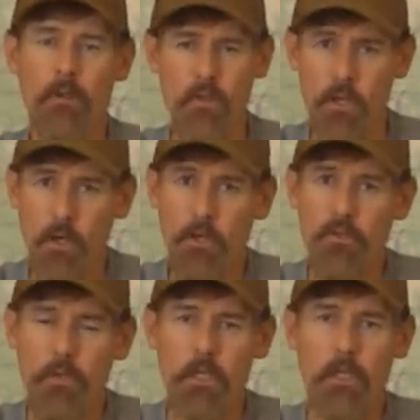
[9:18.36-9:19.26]
the
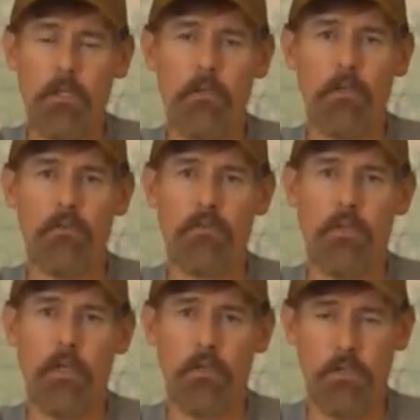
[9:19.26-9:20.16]
archery hunt is
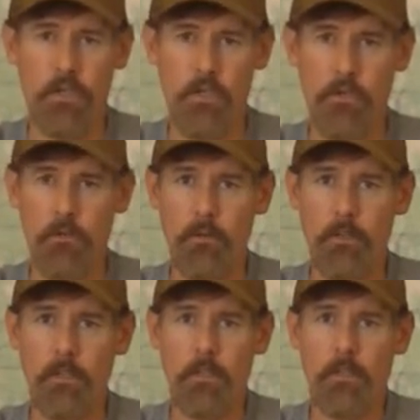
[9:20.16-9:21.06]
the hunt to do.
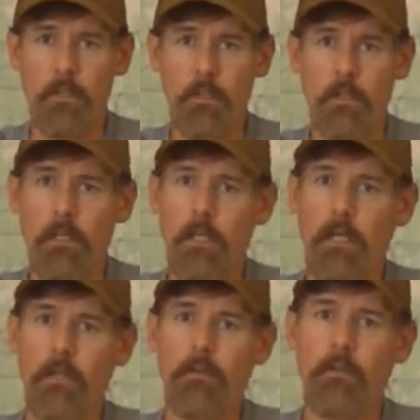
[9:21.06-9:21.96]

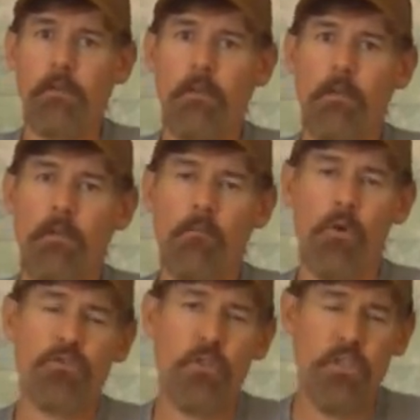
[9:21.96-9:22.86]
And
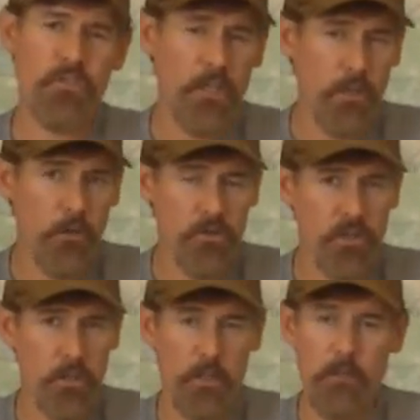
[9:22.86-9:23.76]
most of these deer are
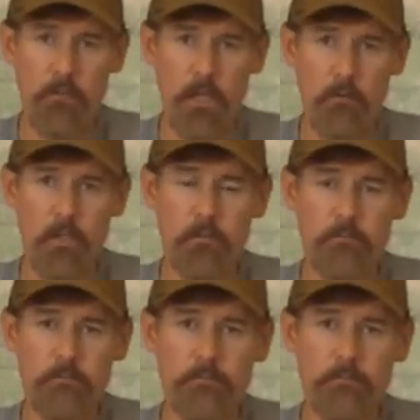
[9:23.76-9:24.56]
still in the velvet.